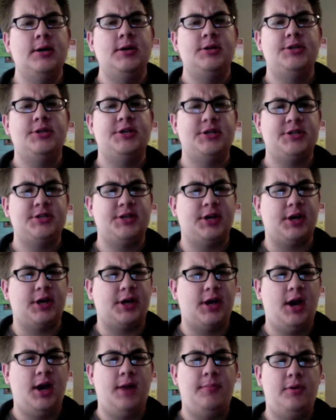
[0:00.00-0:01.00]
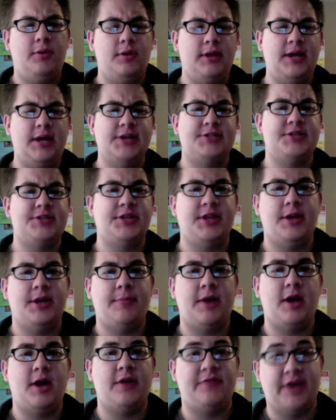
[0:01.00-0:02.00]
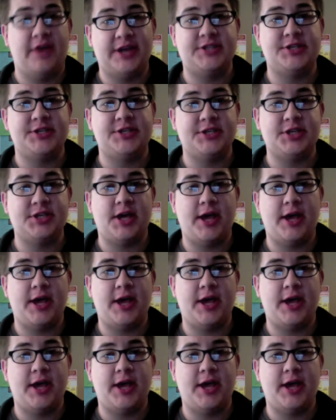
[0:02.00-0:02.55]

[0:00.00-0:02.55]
Just a couple less than the amount of exes I